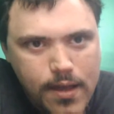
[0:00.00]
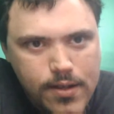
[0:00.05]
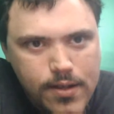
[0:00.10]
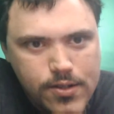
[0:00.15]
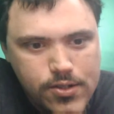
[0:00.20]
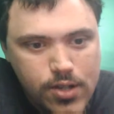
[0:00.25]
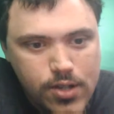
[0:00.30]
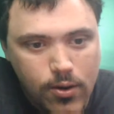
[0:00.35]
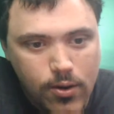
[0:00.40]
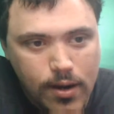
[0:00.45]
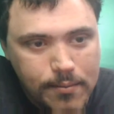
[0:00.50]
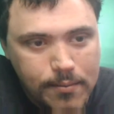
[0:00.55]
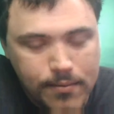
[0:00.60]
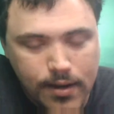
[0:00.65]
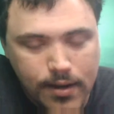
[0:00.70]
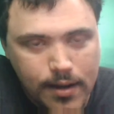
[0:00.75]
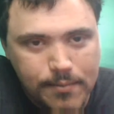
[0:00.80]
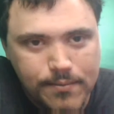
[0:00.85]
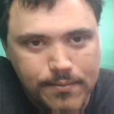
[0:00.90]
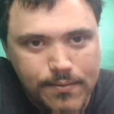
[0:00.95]
So
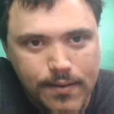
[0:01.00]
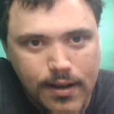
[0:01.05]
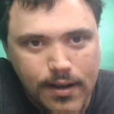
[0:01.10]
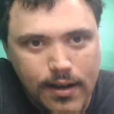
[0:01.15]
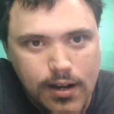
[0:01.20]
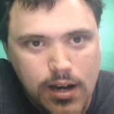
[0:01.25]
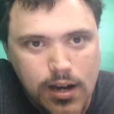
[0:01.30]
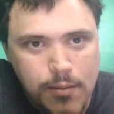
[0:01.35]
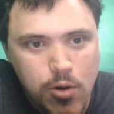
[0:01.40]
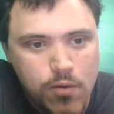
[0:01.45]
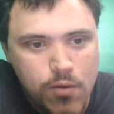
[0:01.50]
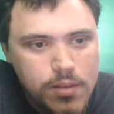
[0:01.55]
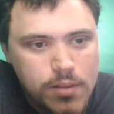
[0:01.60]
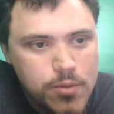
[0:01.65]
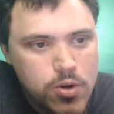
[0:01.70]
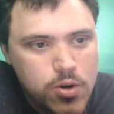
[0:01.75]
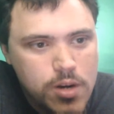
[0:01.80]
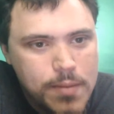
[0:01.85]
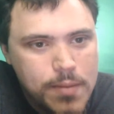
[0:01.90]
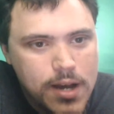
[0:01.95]
I'm over the
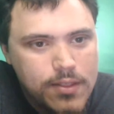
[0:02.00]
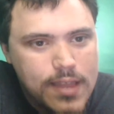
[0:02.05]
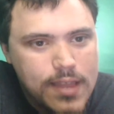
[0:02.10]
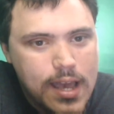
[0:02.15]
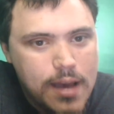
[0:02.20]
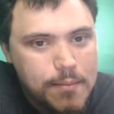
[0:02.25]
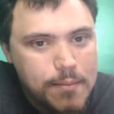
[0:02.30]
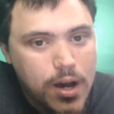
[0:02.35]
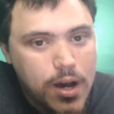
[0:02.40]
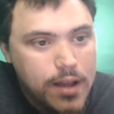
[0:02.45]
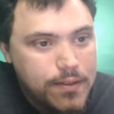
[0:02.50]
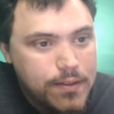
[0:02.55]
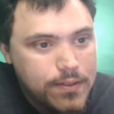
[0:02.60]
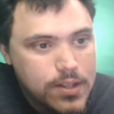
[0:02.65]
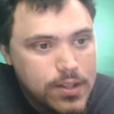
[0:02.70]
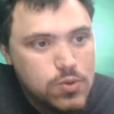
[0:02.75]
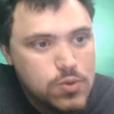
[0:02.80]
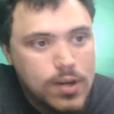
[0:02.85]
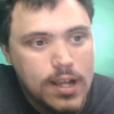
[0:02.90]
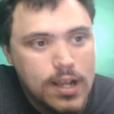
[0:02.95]
moon about that. But
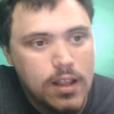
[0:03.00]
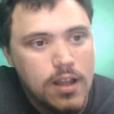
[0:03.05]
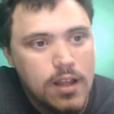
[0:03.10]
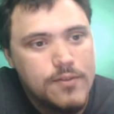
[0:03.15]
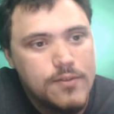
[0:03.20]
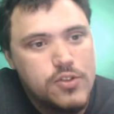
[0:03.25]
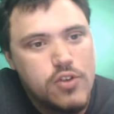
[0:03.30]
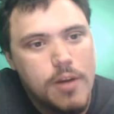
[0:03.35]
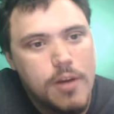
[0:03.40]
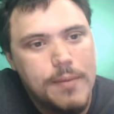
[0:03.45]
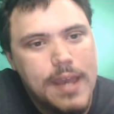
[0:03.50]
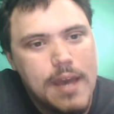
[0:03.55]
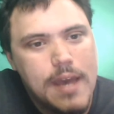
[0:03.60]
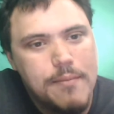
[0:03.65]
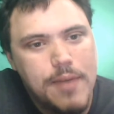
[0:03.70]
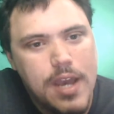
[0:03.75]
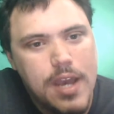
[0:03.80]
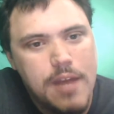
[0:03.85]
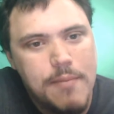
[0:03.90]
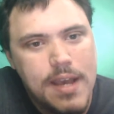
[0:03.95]
this one I love. Trump
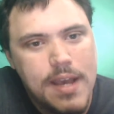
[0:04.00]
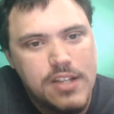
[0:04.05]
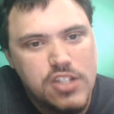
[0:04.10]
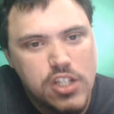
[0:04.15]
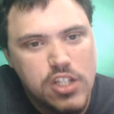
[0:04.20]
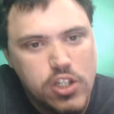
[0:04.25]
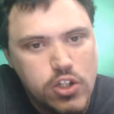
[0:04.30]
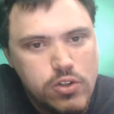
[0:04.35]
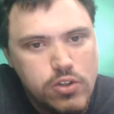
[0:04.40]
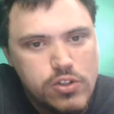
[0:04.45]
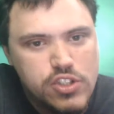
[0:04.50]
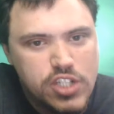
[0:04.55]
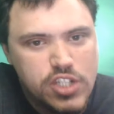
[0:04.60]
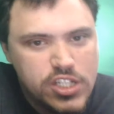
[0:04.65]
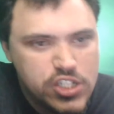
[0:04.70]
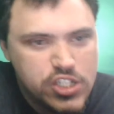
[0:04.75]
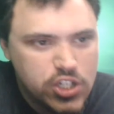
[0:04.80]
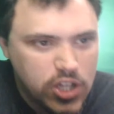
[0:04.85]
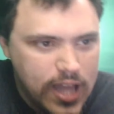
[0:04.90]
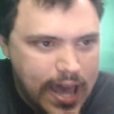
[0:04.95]
campaign makes a huge
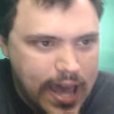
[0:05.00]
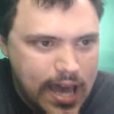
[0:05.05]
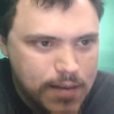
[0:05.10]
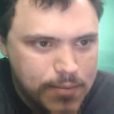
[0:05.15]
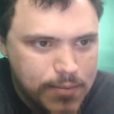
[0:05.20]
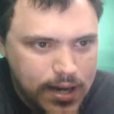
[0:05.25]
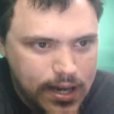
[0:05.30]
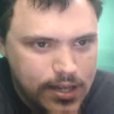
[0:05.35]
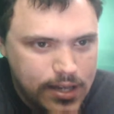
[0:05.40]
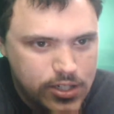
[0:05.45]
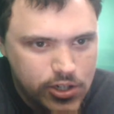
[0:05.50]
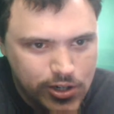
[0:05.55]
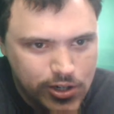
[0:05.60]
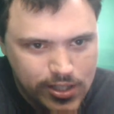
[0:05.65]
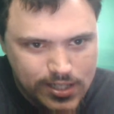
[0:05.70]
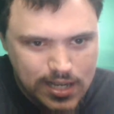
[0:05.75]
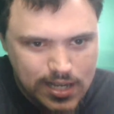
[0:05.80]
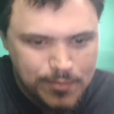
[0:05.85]
digital ad buy during the